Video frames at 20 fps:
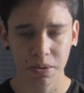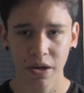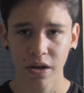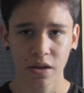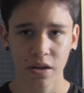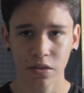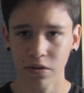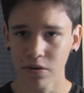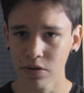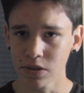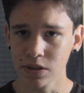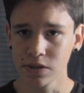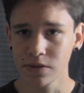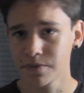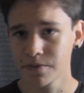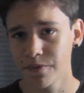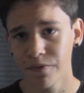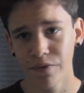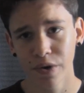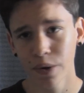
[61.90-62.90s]
bad, there's
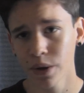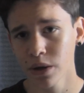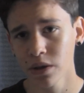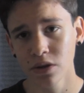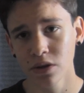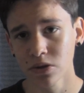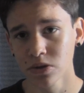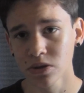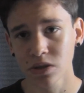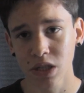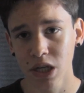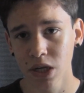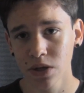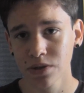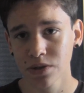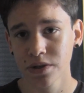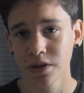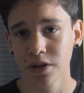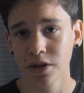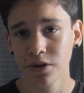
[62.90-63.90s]
very little
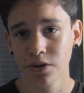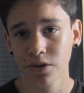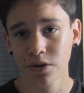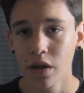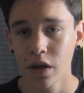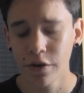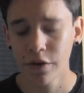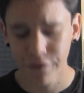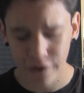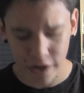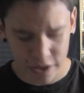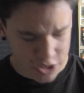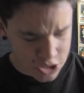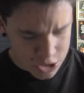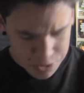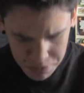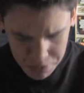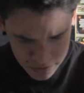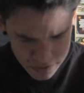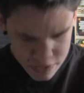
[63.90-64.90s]
scares in here. In fact,
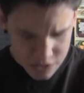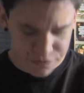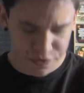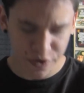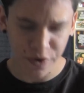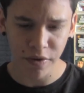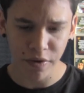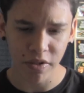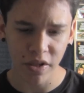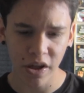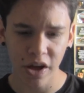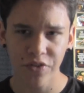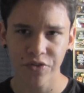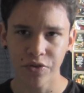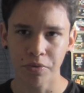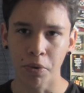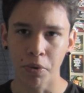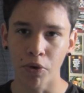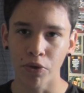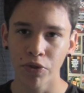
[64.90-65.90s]
this movie's very
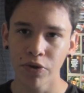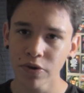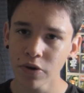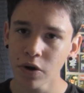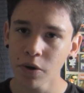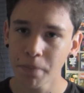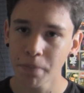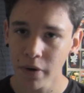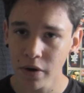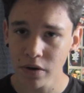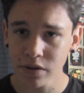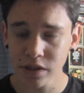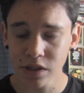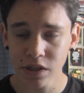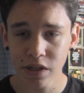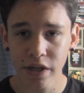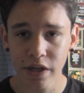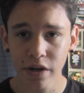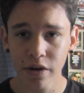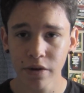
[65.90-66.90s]
laughable. There are parts
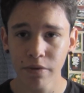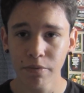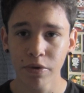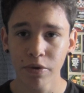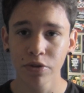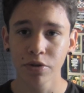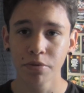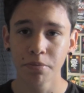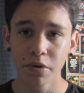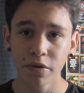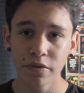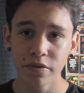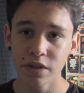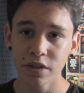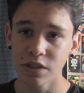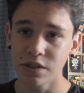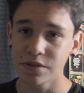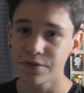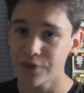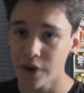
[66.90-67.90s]
in here where the movie
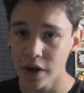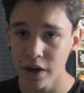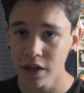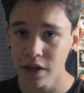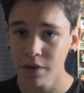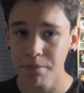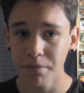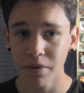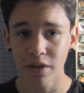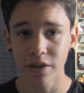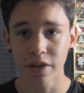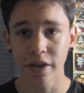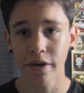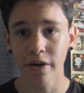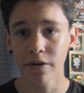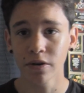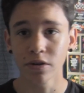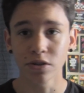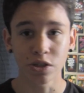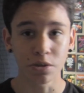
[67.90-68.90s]
is funny, but they
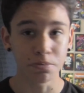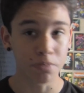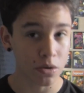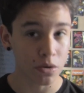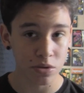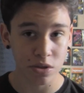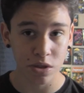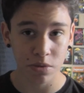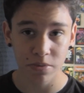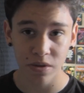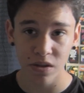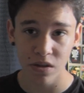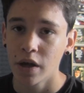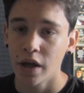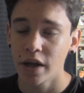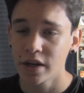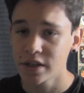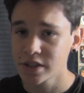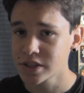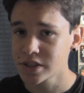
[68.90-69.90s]
aren't supposed to be.
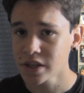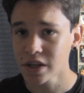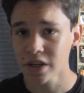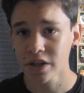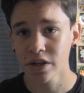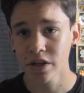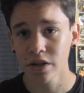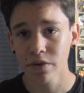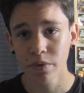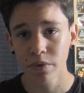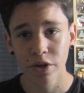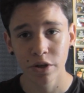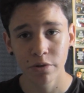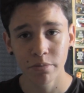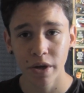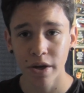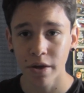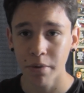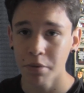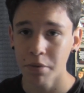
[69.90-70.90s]
And it's not good when you
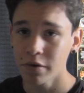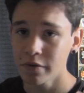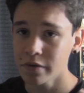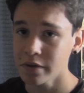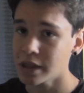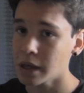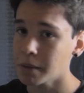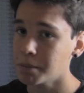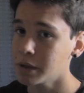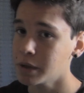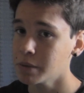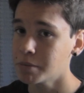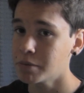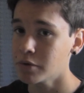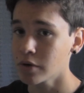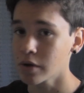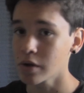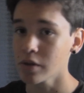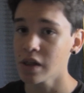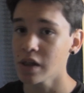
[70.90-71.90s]
make a movie that people
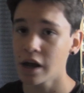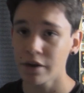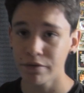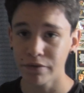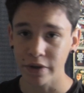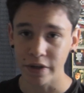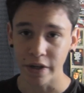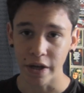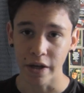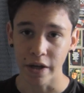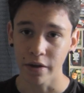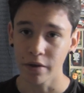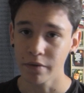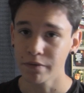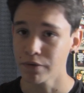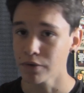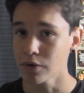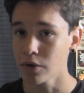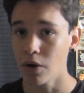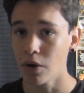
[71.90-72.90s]
are laughing at
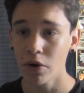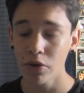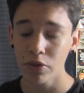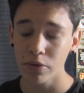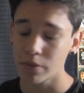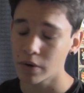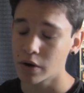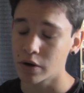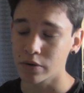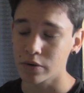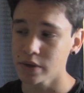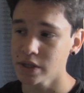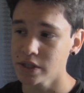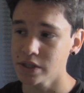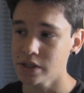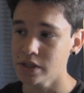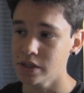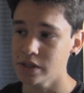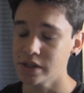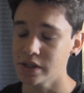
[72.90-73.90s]
for all the wrong
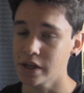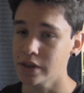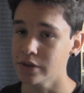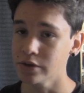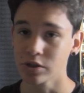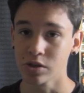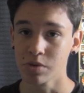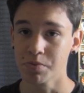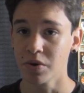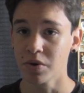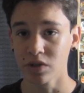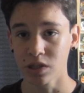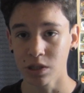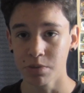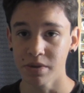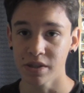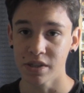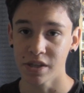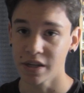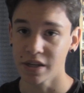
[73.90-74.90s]
reasons, and they're supposed to
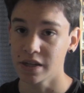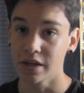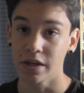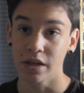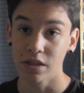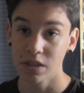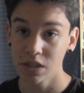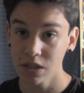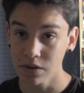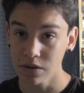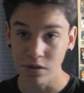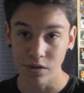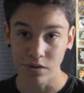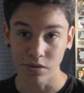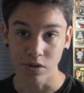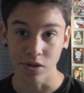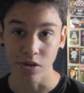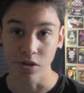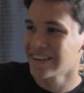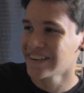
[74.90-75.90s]
be taking it
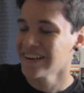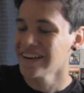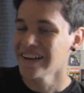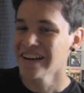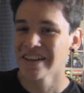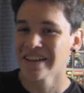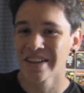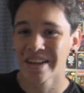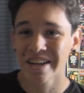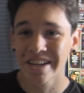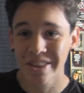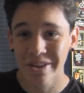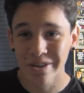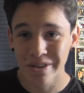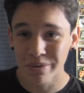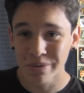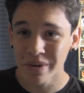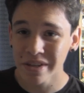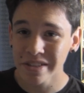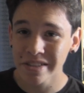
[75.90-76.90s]
seriously. Like,
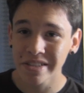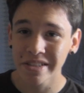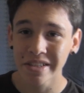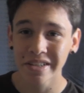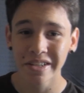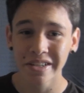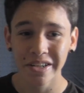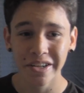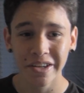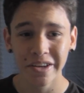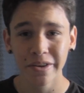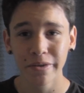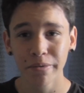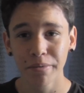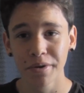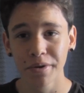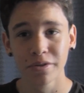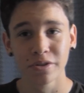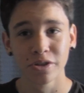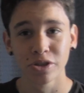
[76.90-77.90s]
there's one scene in here
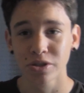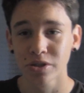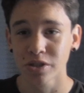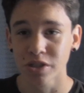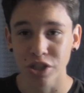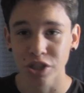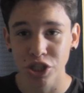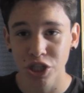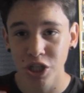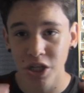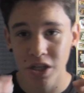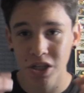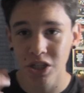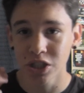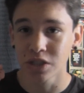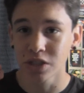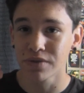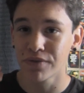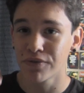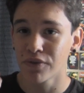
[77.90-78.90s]
where there's this chick,
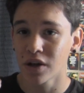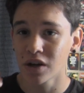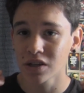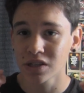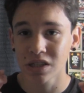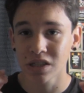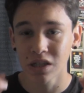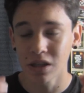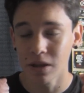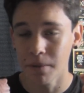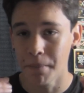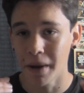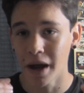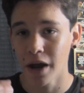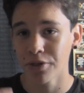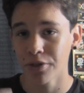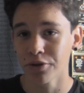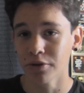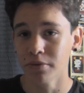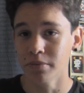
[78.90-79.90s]
she's flossing in the
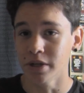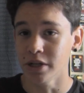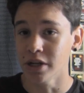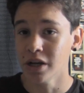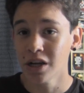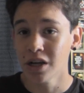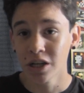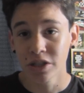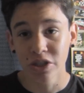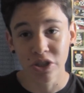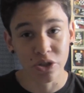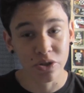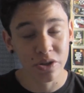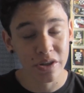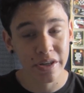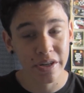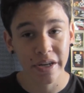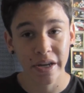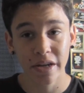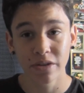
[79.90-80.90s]
bathroom, and she's
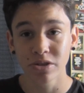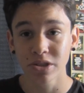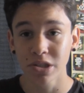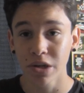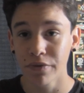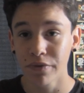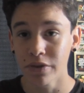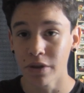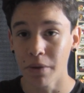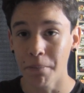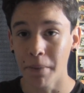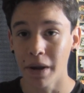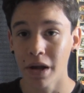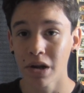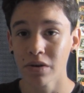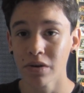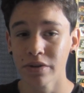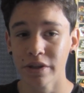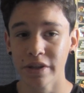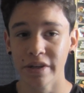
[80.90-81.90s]
looking at herself in the
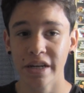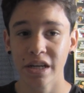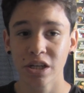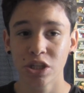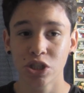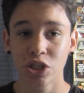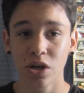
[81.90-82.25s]
mirror, and the next